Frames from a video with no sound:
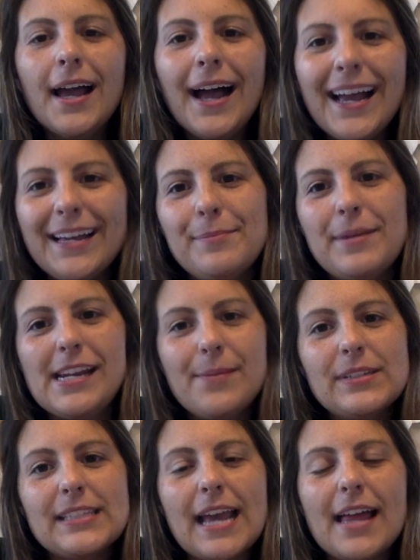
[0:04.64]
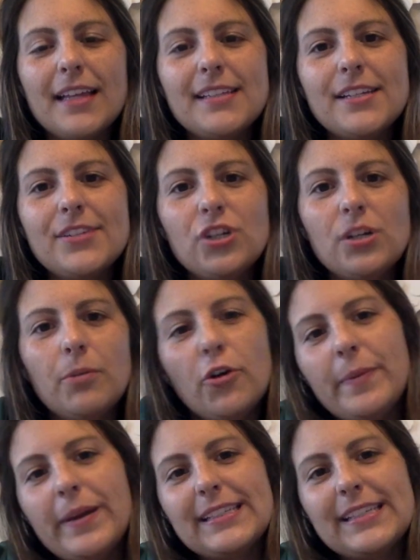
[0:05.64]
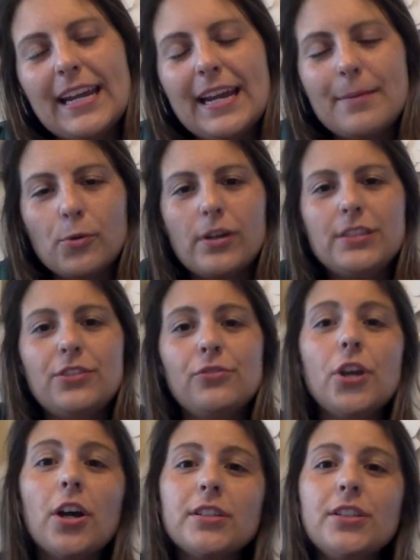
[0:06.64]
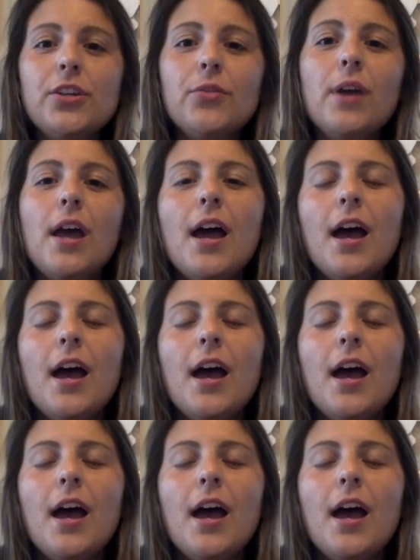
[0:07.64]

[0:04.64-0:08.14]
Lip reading: Hi, my name is Alexandria Bope, and today I'm going to talk to you